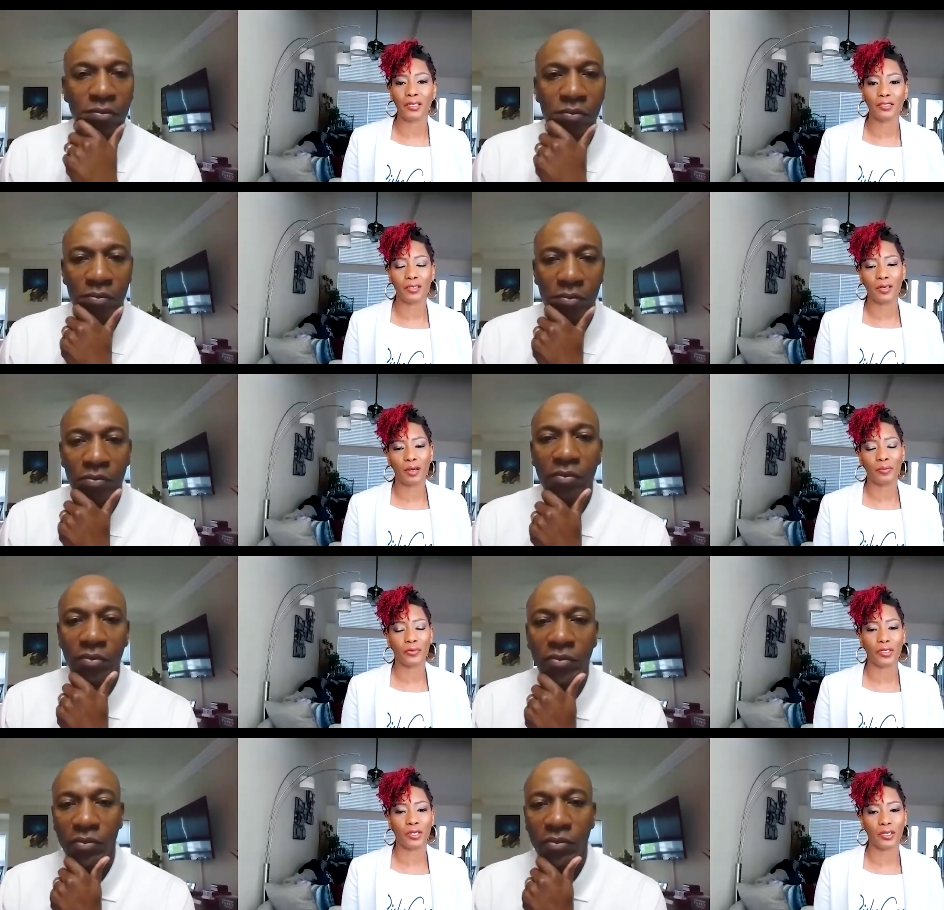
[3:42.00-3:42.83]
Speaker 1: And so I'm
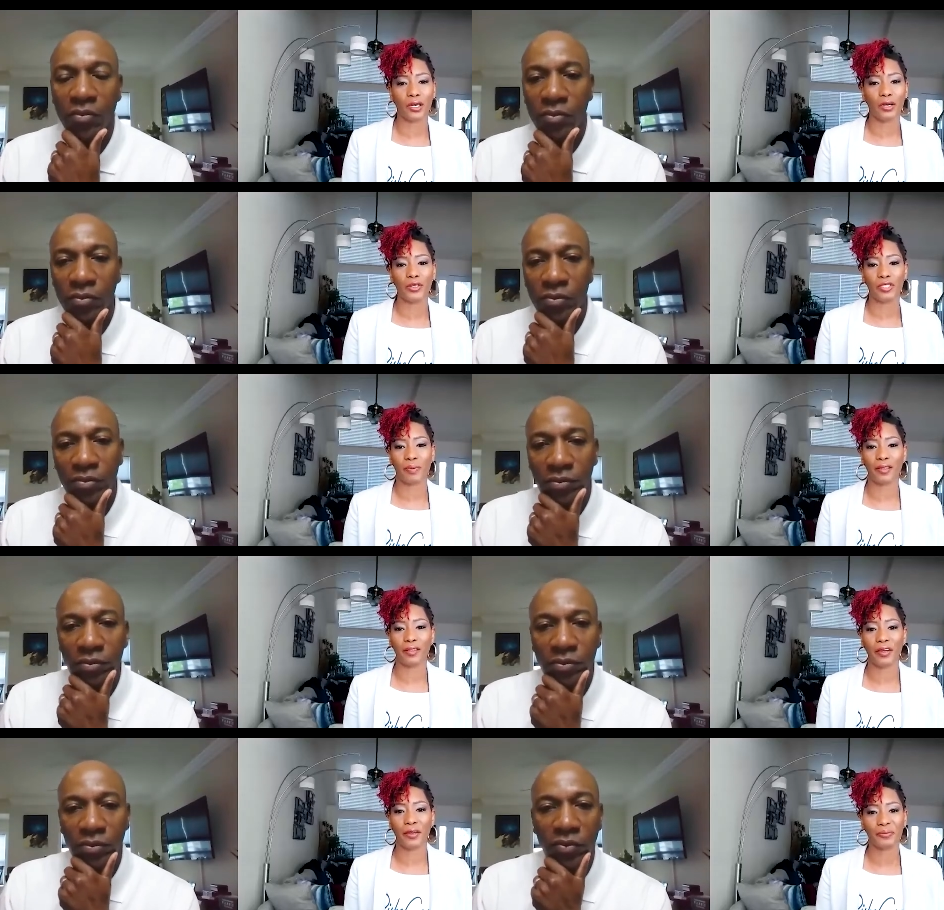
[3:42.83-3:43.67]
really encouraged by
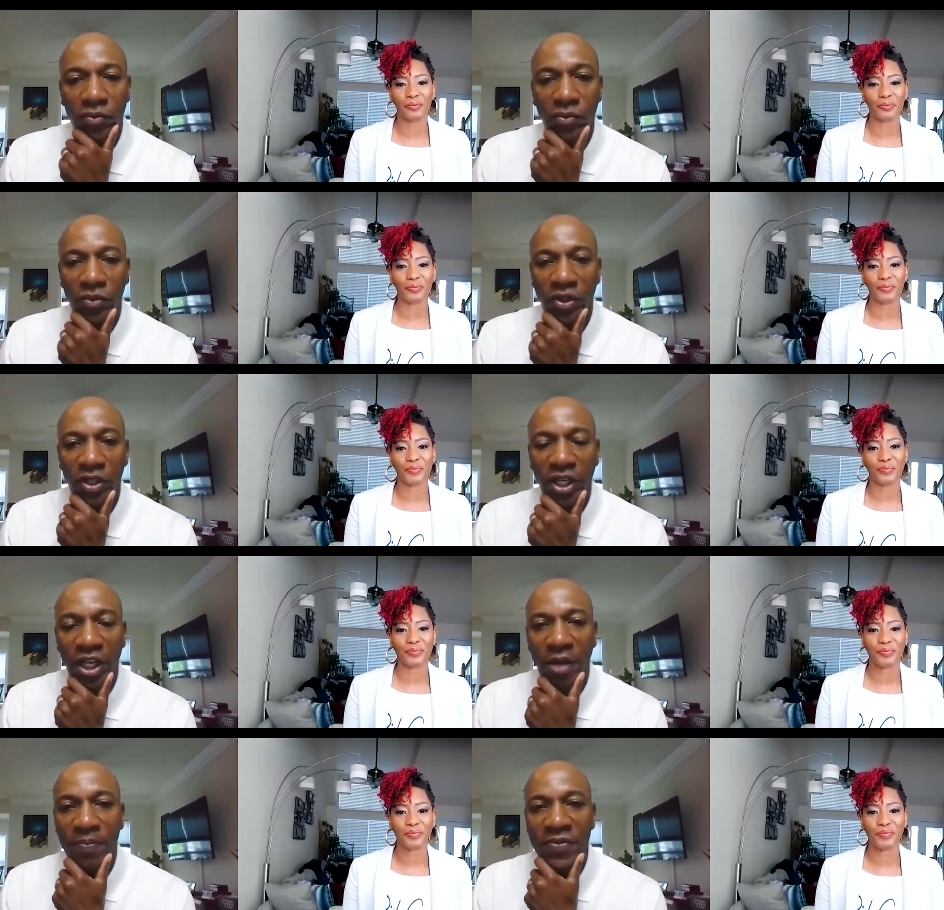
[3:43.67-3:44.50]
that.
Speaker 2: Yeah.
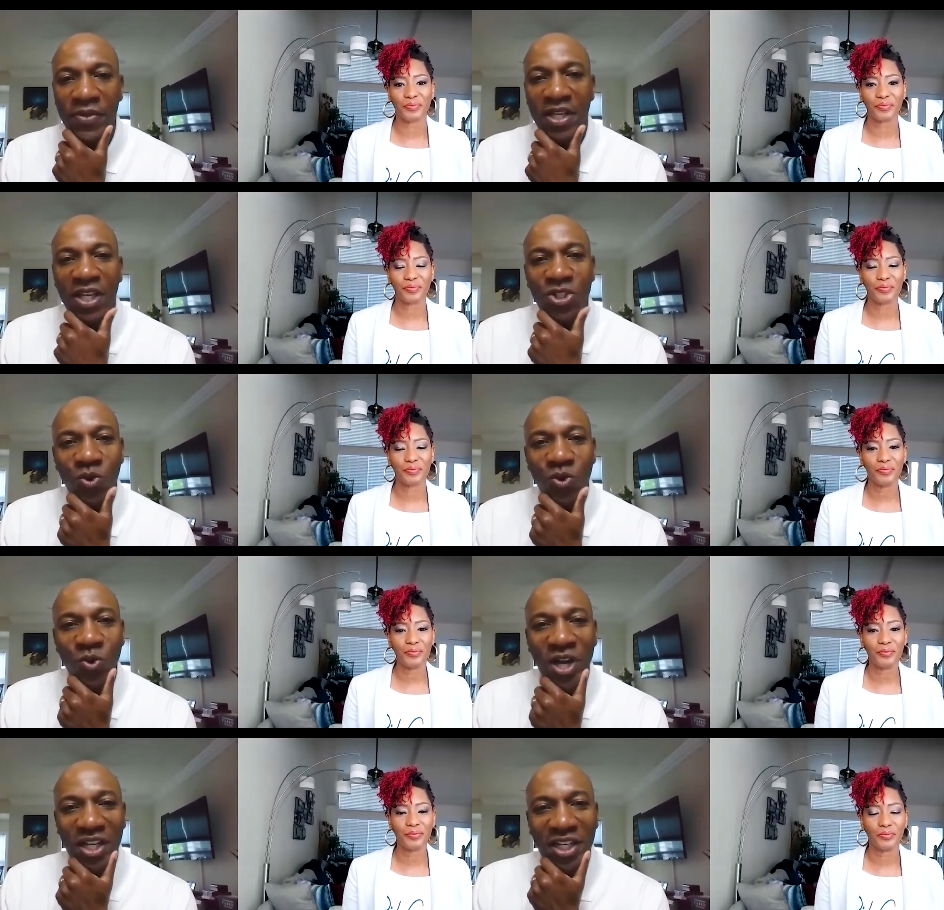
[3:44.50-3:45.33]
So,
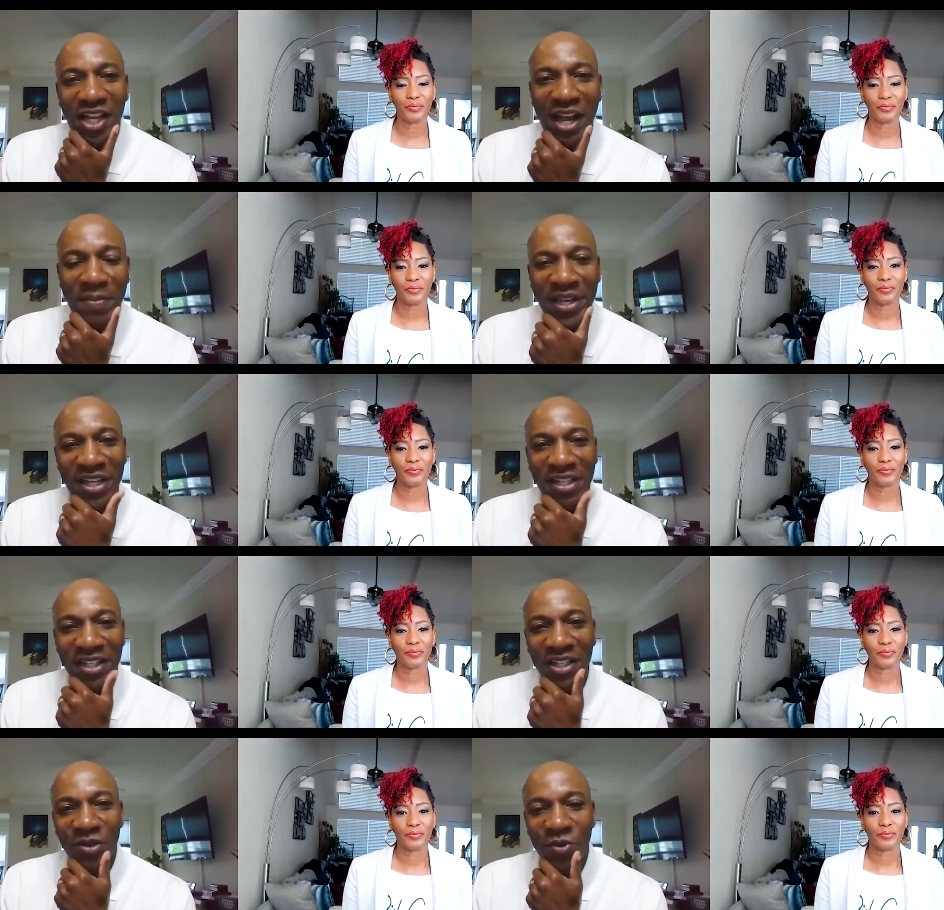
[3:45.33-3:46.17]
what, I mean,
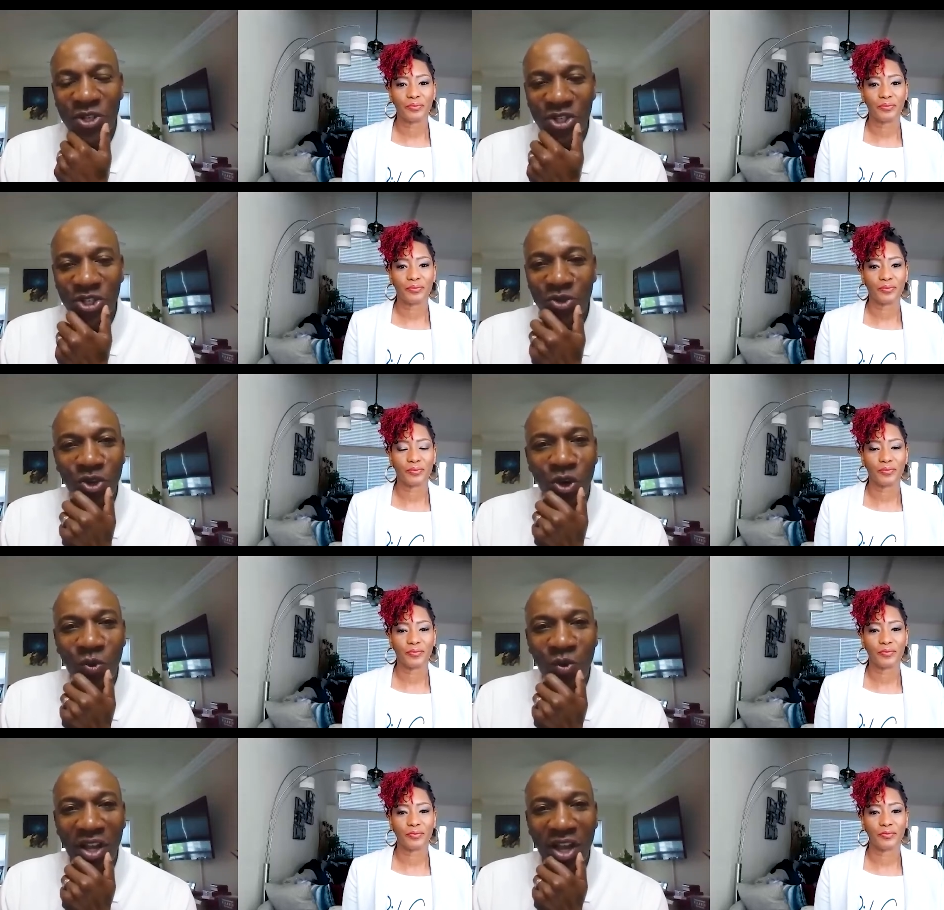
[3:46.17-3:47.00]
Risha, you know,
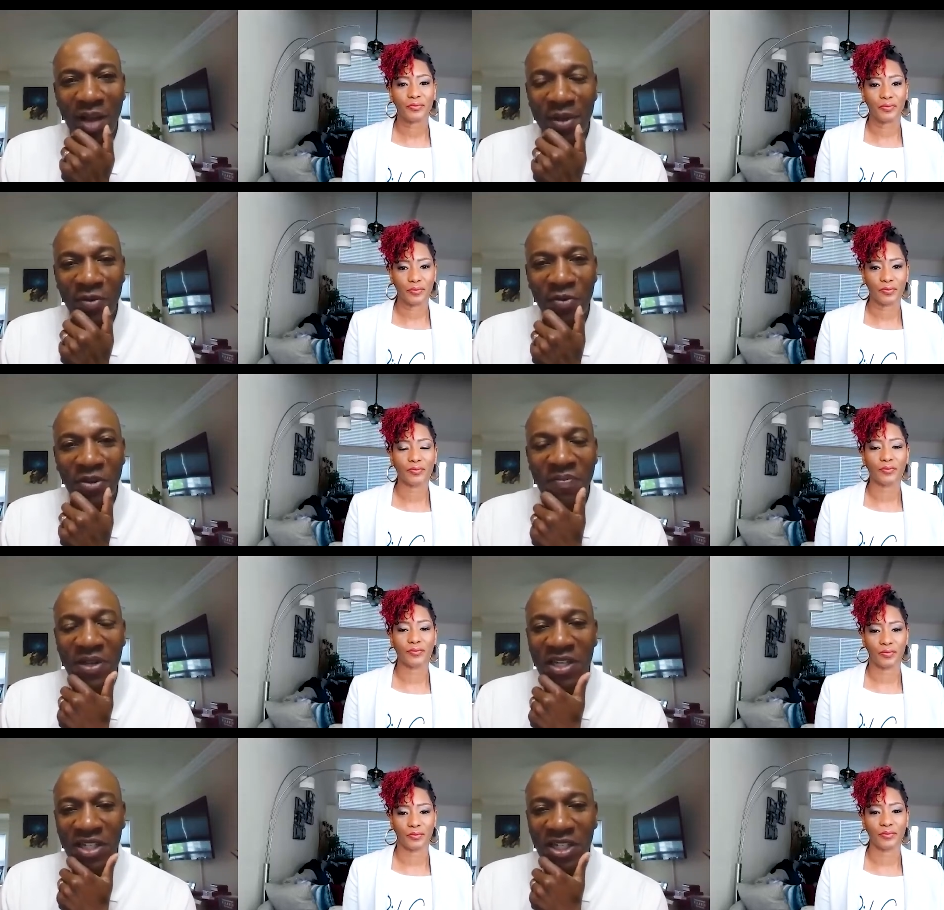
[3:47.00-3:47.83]
we, I mean, we've been
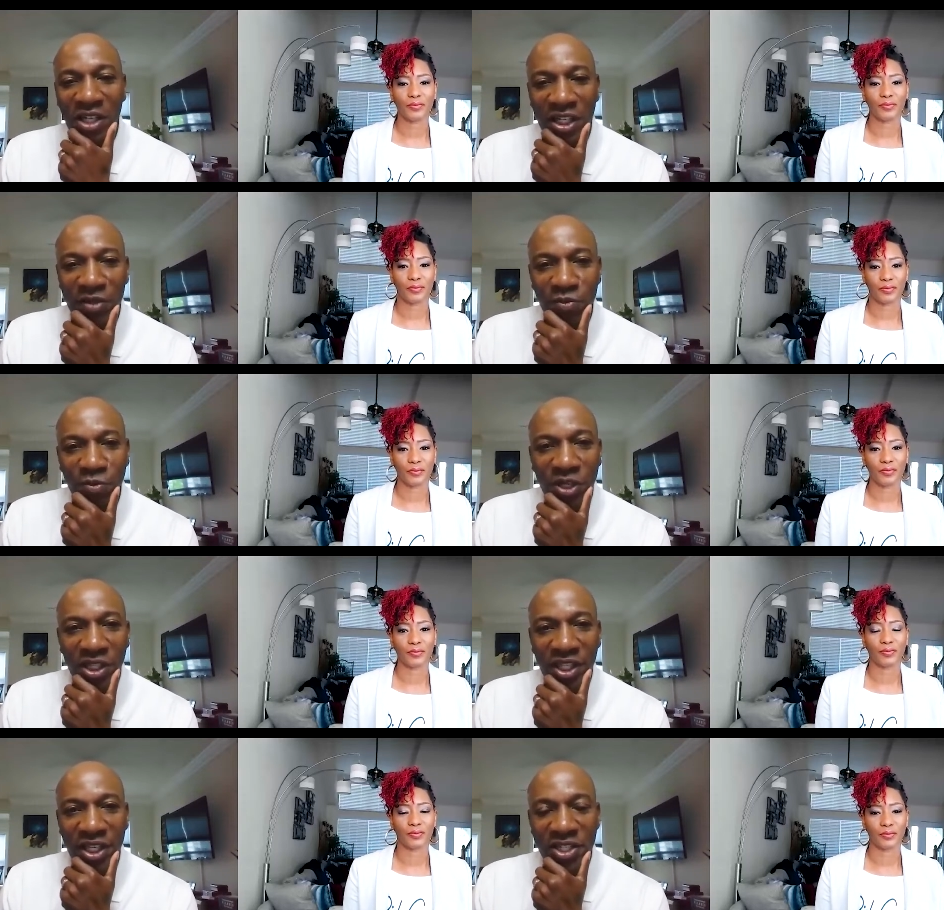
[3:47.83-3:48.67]
dealing with
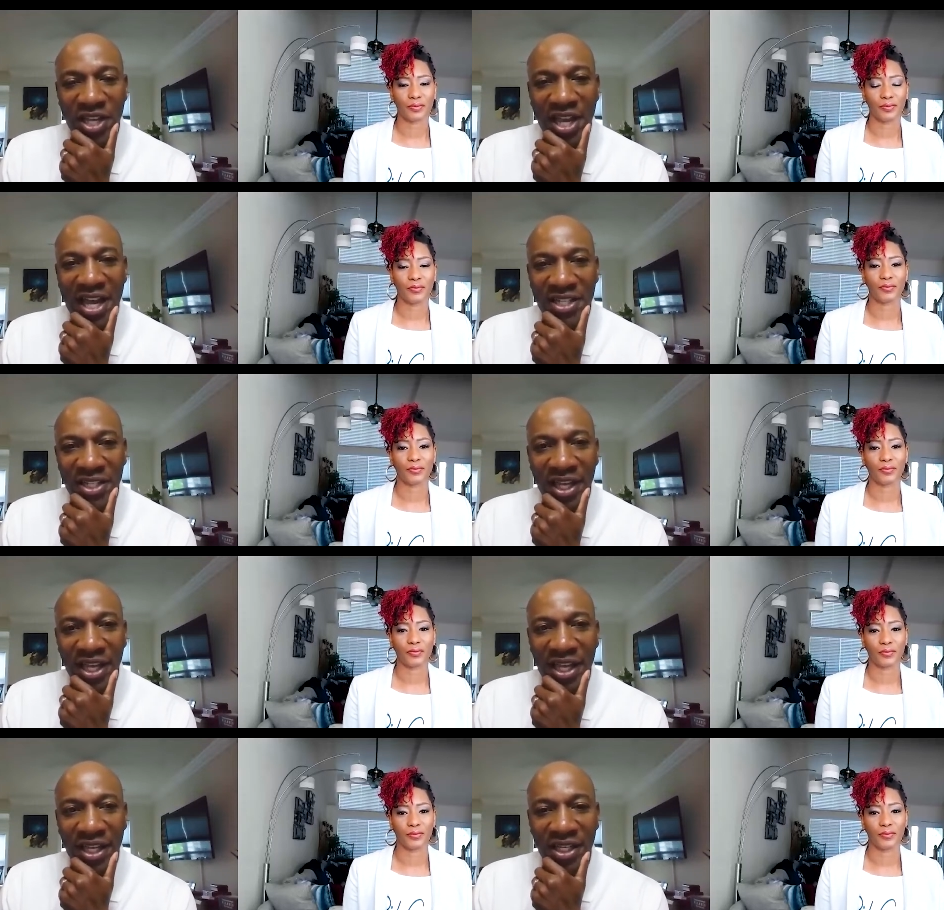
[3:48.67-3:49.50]
this as a